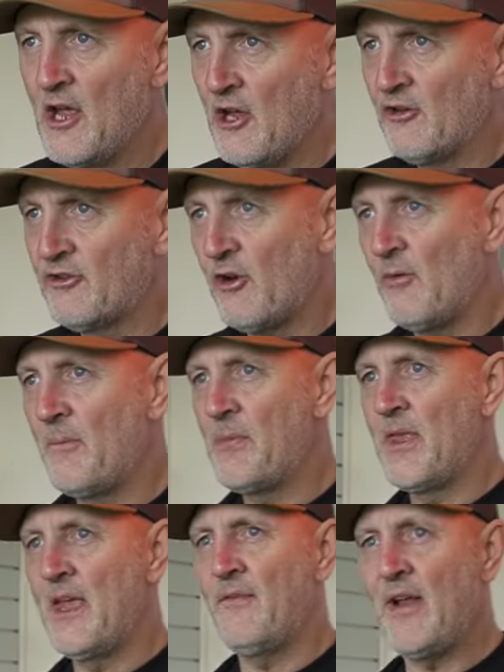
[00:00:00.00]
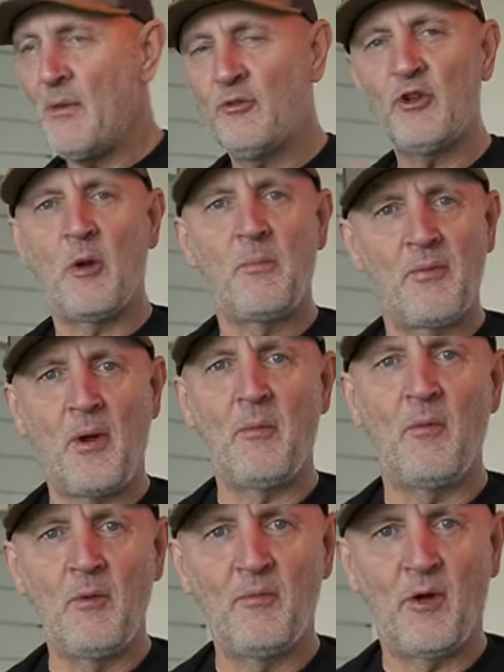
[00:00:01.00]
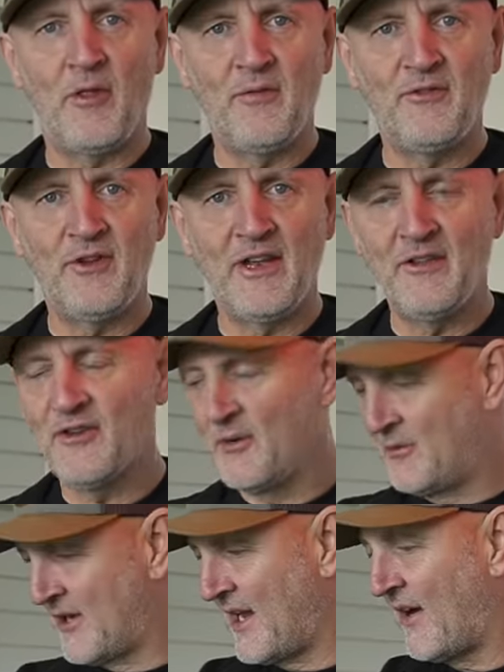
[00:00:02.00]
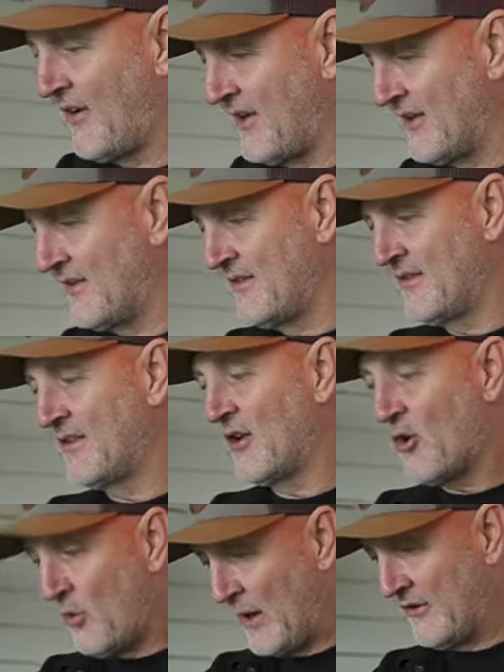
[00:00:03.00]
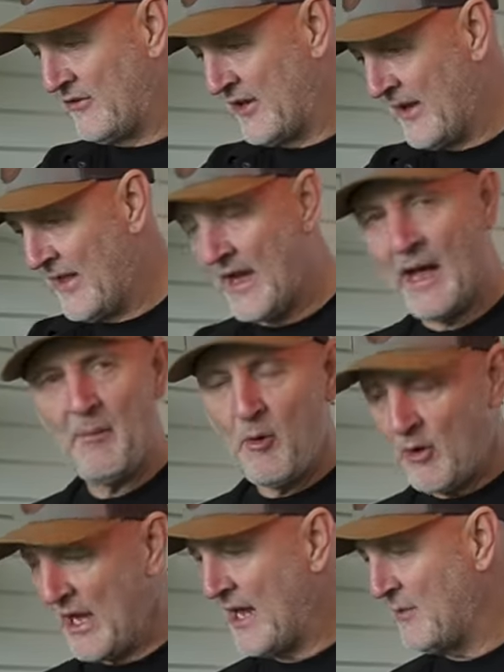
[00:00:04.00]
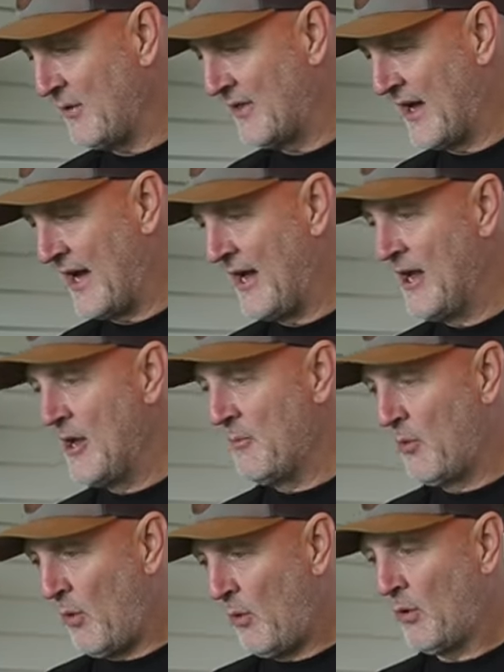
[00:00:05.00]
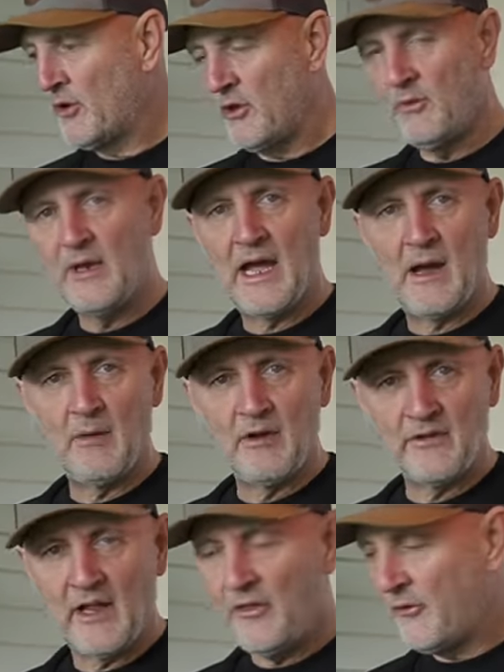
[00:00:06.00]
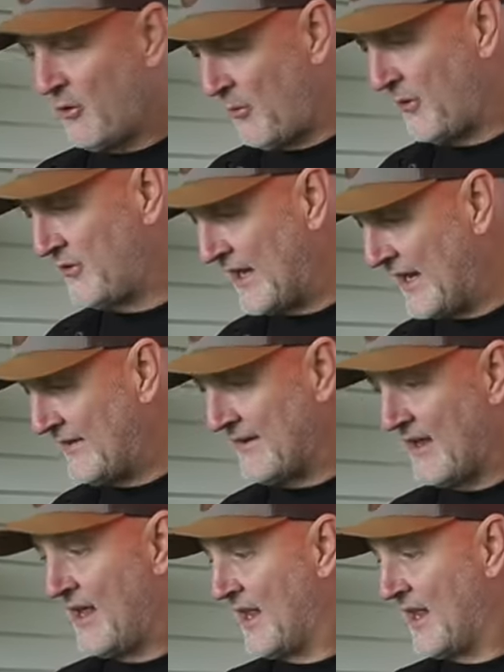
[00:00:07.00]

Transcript: So if anyone's got a problem with what they've seen in terms of carry distances and they question it, I'm okay with that. But what we'll do now is I'll throw up the data